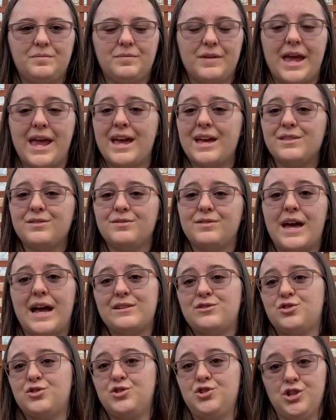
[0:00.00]
And
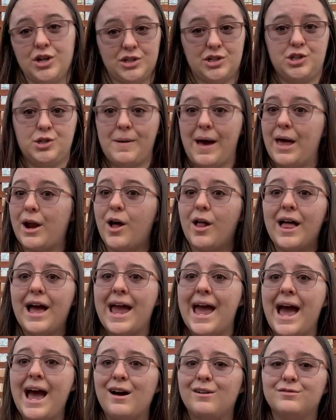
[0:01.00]
that's just about all I
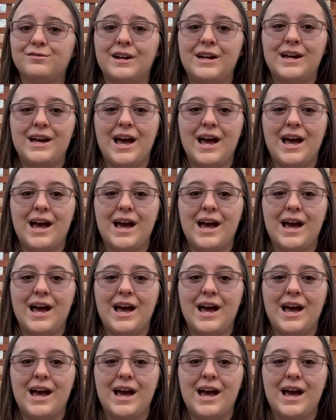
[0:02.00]
have.